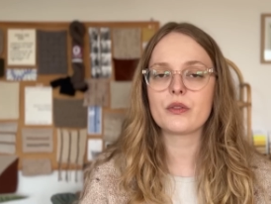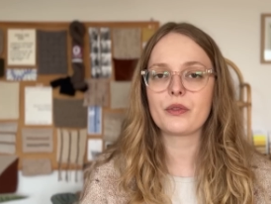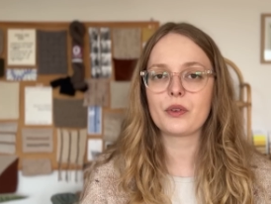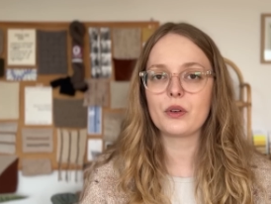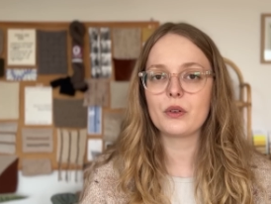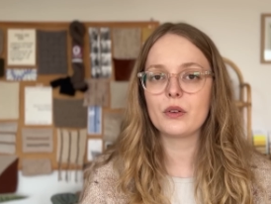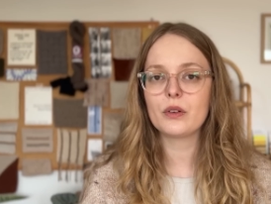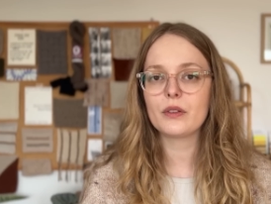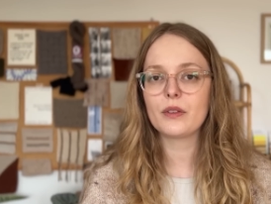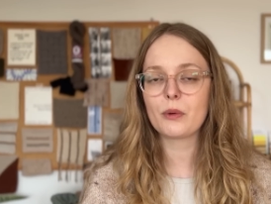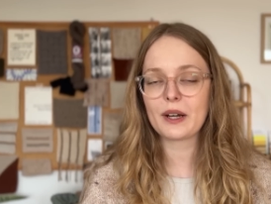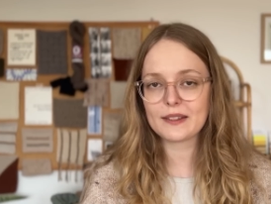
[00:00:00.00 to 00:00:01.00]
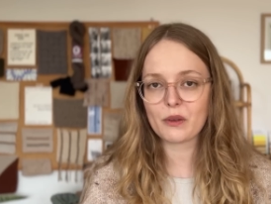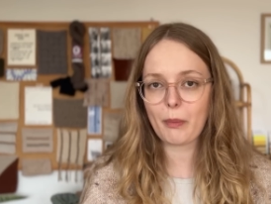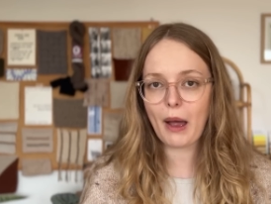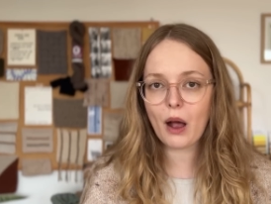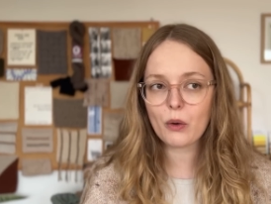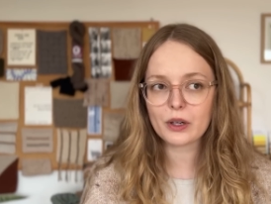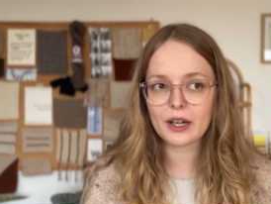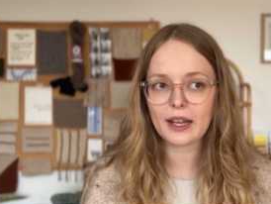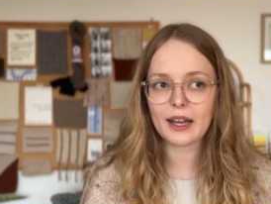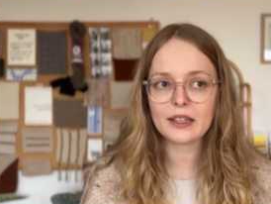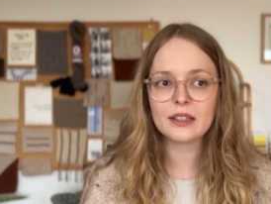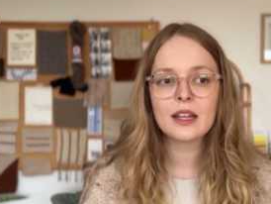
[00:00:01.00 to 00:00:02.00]
through the Rings of Power
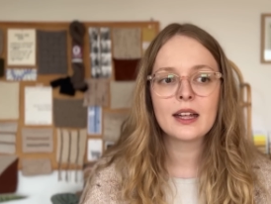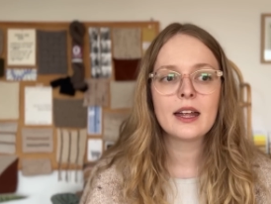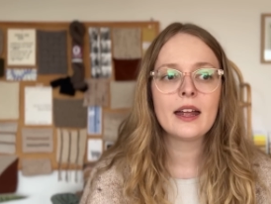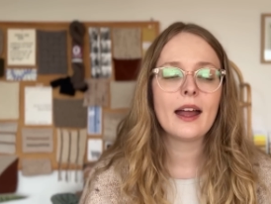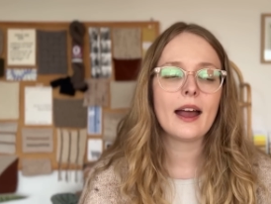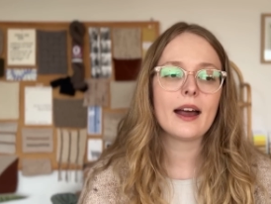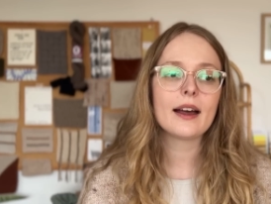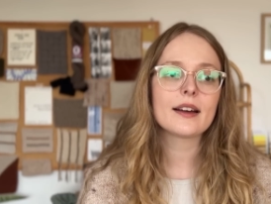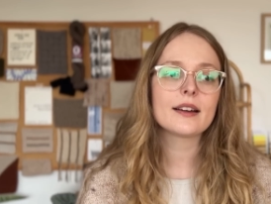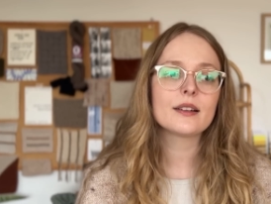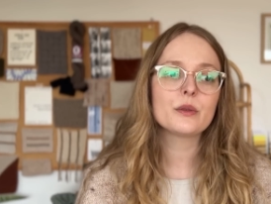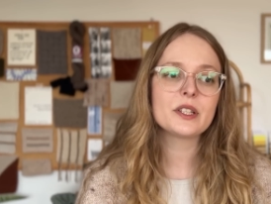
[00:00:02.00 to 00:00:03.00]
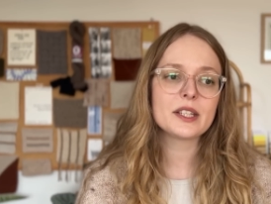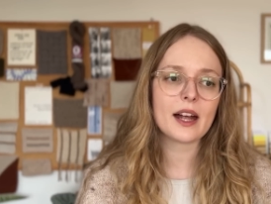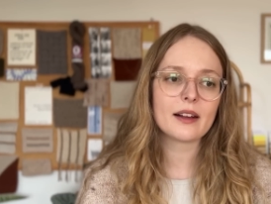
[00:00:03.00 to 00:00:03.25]
again, which